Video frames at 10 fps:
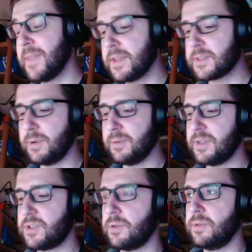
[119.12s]
So I want
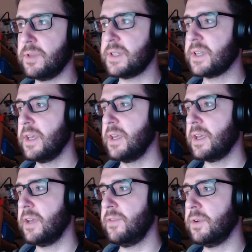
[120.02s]
to show you this.
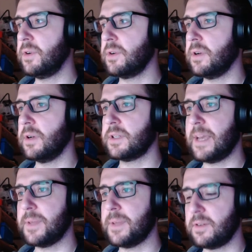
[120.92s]
If you
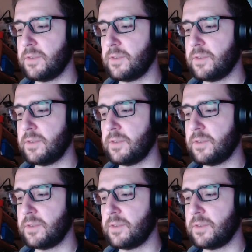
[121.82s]
type in